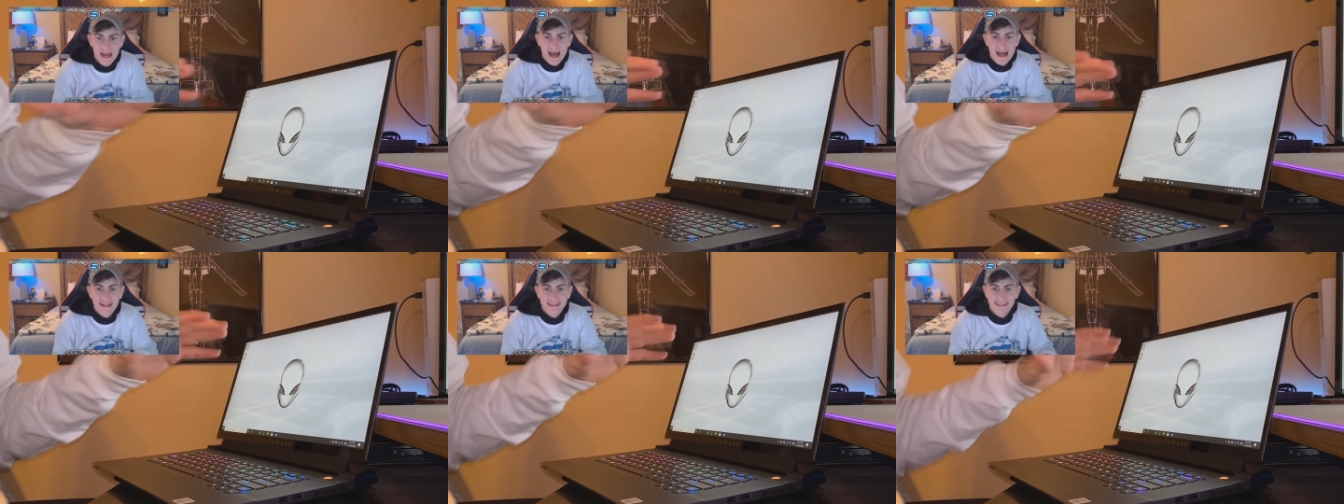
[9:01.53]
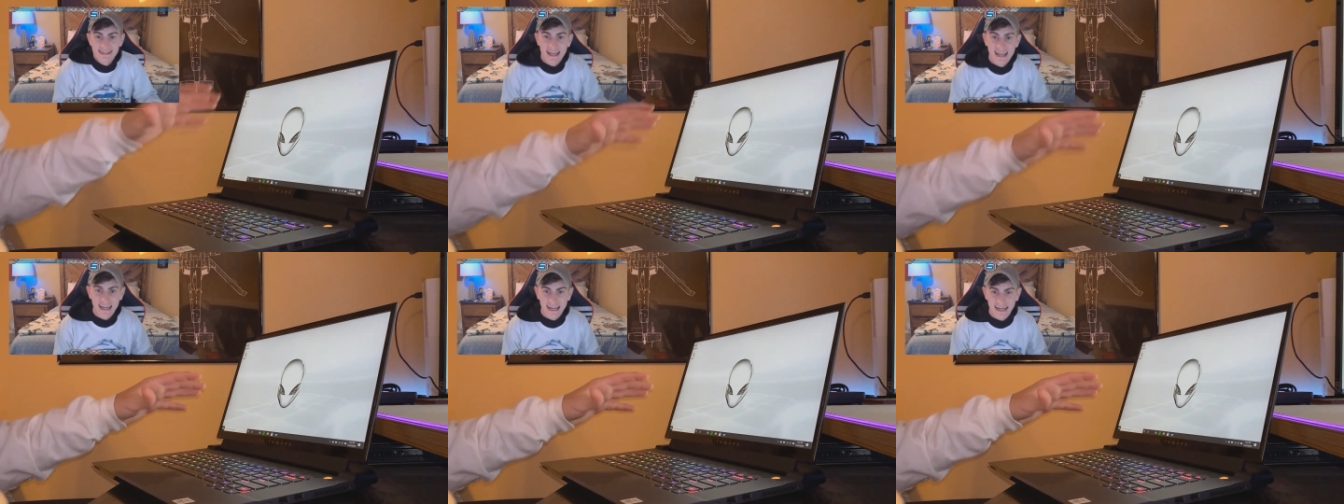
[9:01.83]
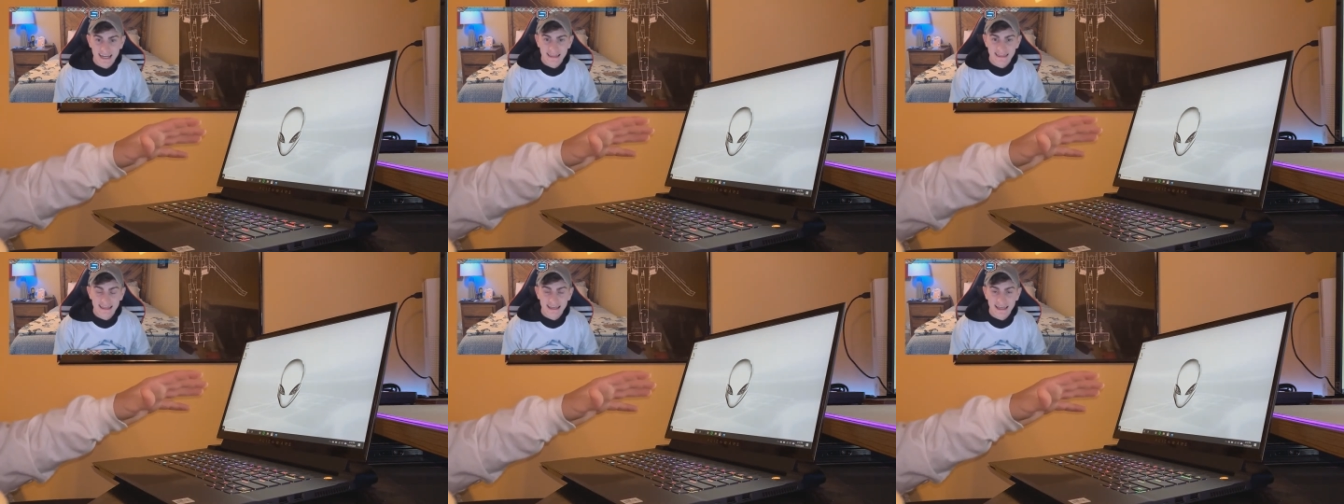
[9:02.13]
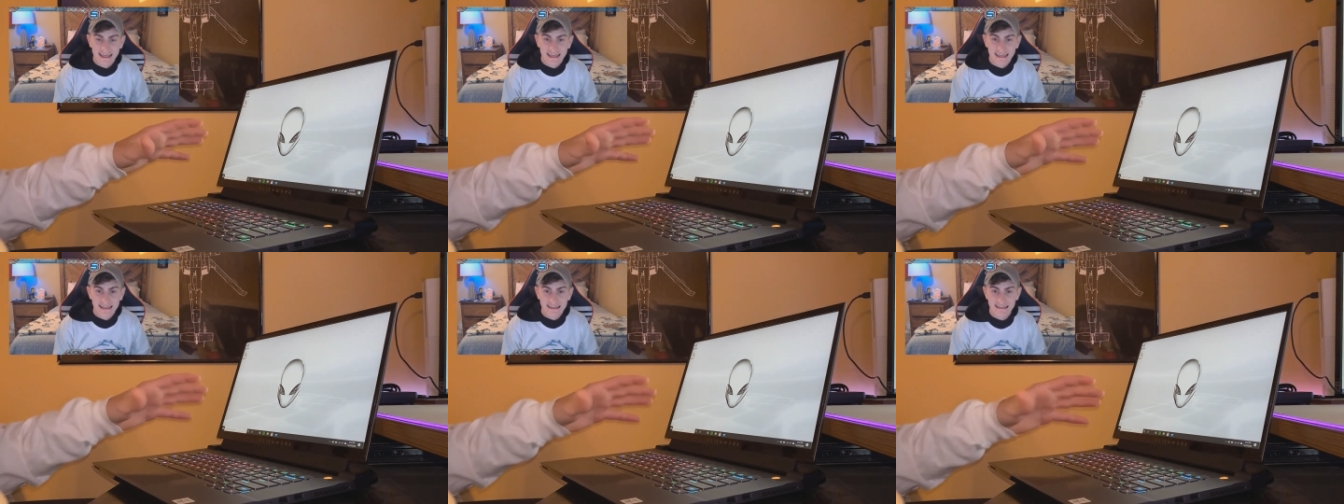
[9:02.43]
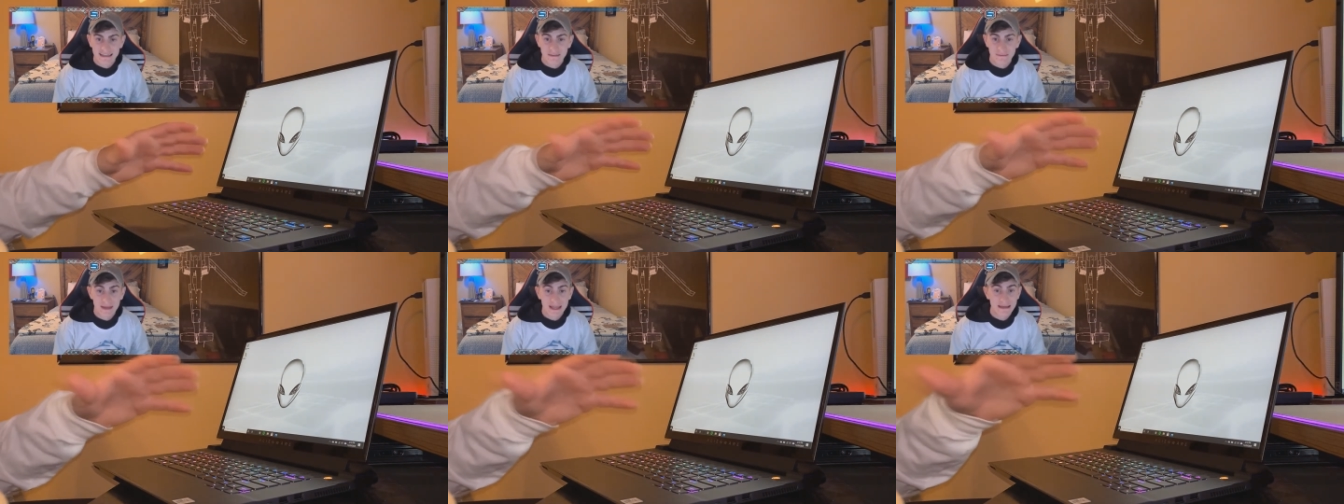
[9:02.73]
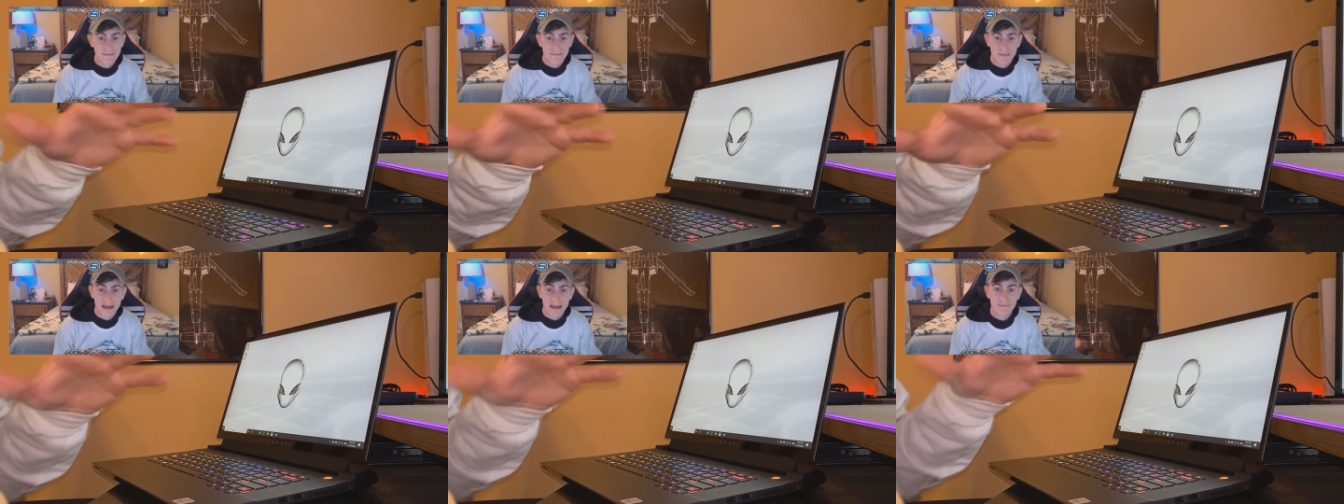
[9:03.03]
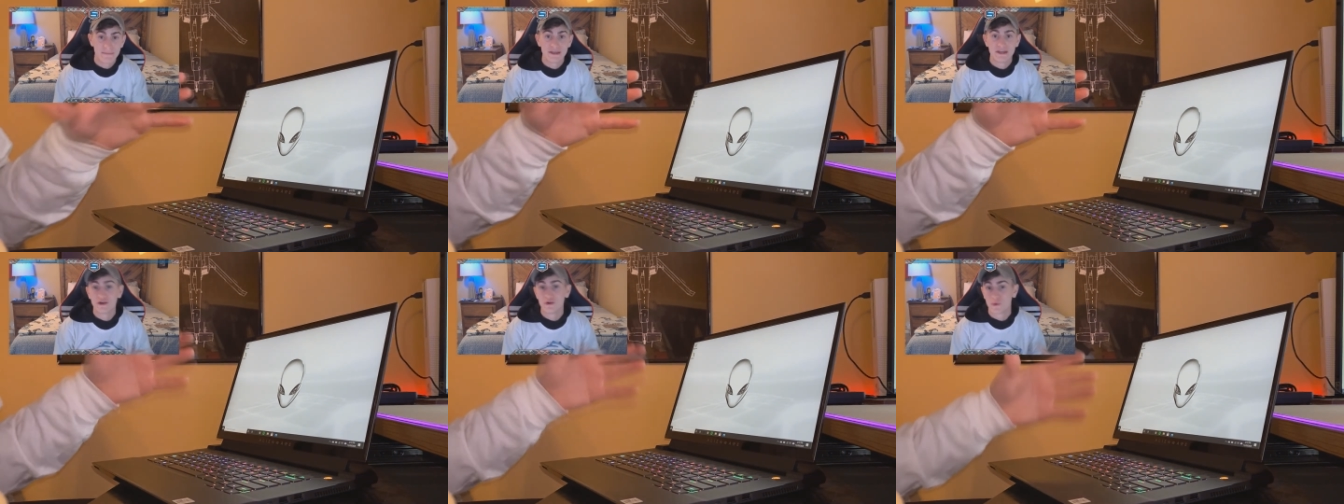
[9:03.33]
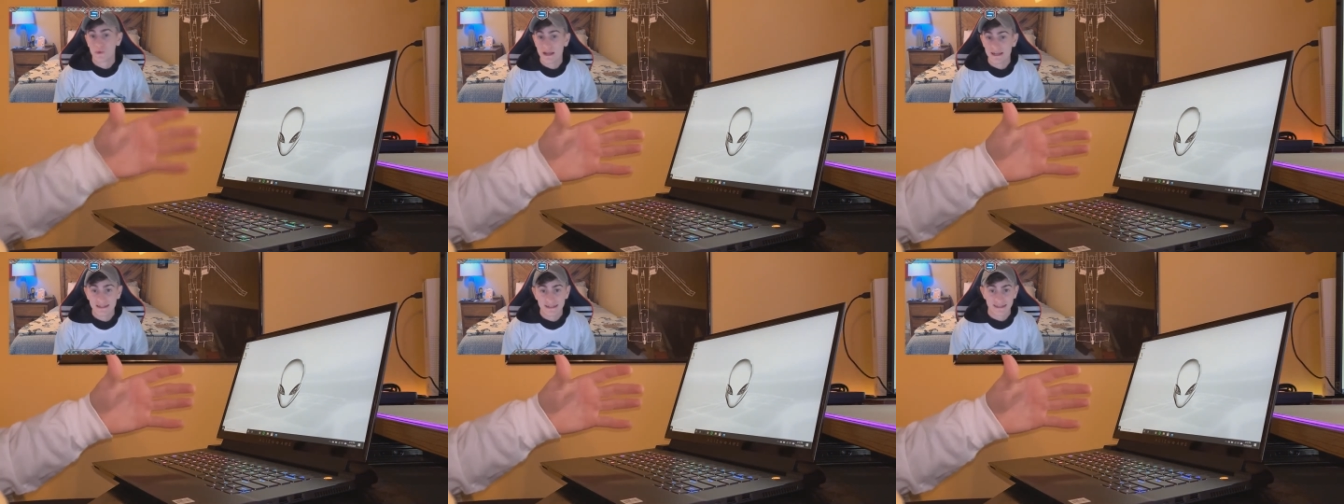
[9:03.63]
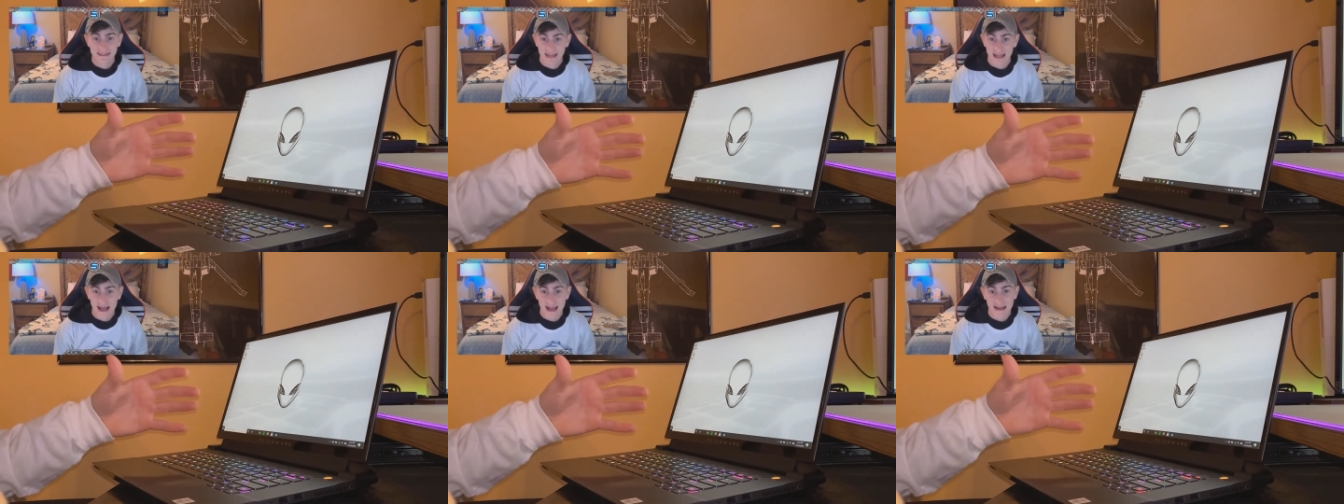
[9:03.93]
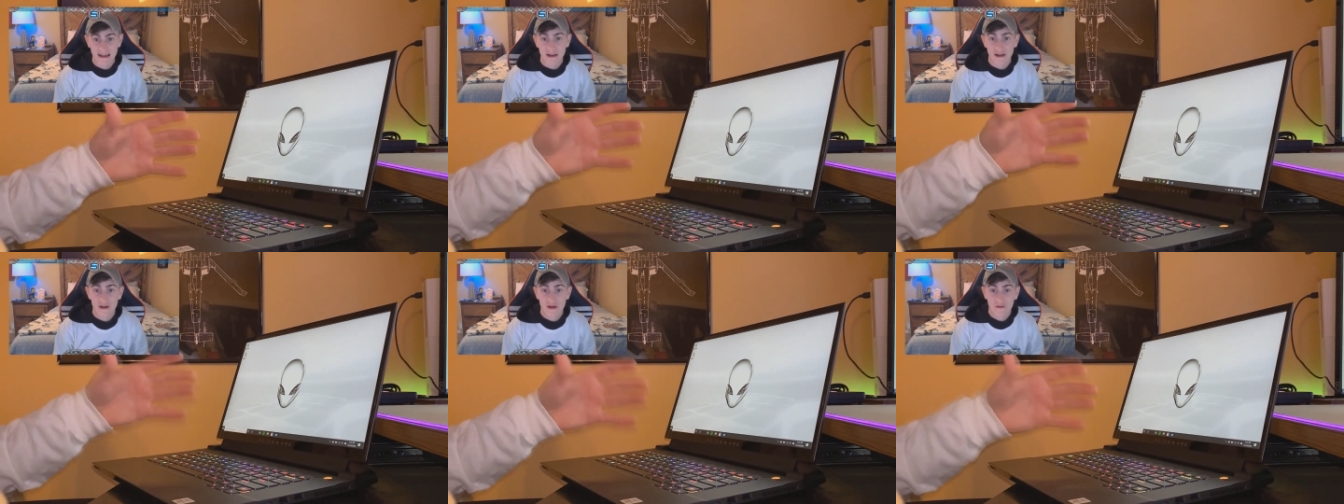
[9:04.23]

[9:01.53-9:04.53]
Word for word: not saying anything against them. It might be a great design